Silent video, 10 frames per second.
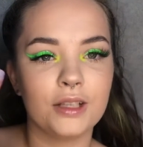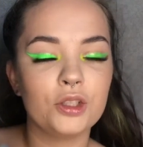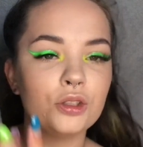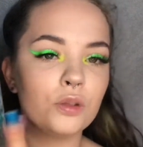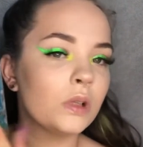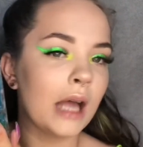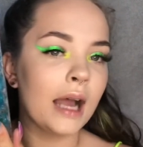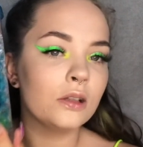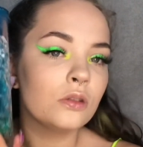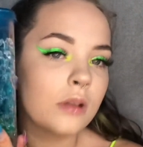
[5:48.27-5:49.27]
You could do an eye
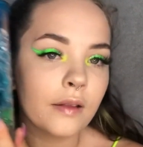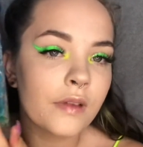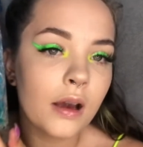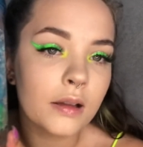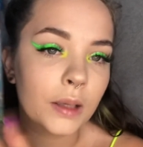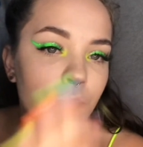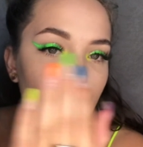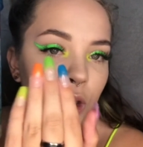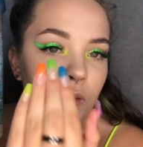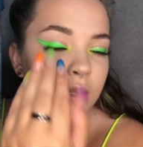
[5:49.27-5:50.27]
look like that, like
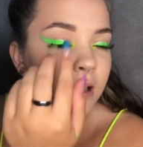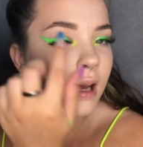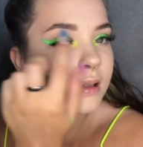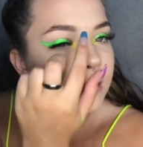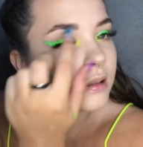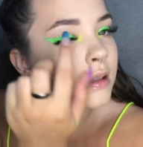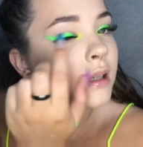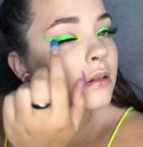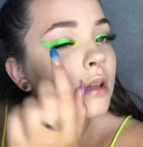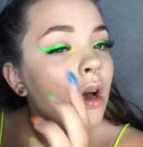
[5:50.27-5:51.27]
blue, and then add in the
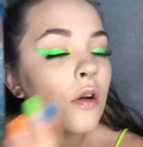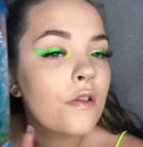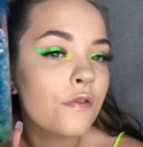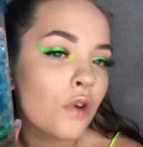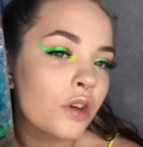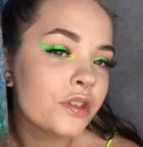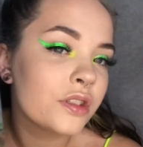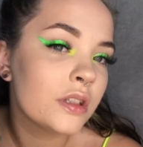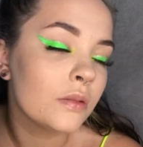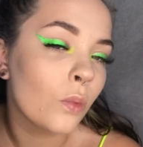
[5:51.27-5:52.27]
little frost
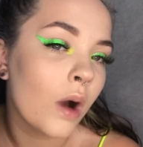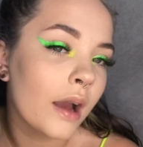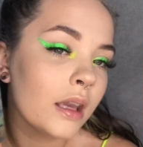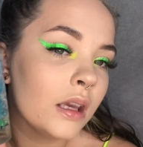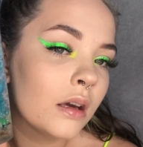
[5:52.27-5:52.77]
and white.